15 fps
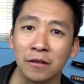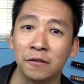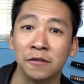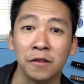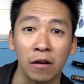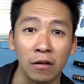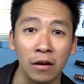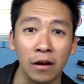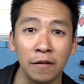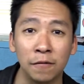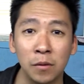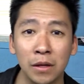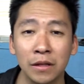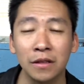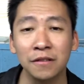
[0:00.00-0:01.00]
to start
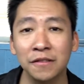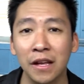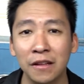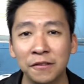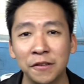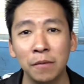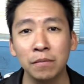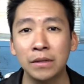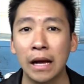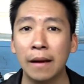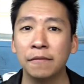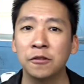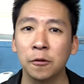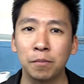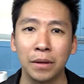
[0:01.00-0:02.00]
off with is that
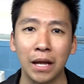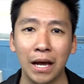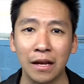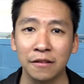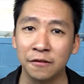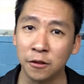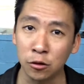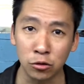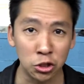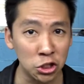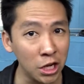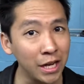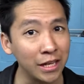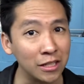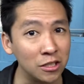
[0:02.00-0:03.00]
sometimes your plans do
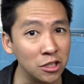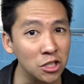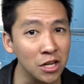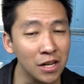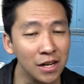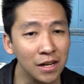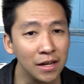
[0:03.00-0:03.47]
change.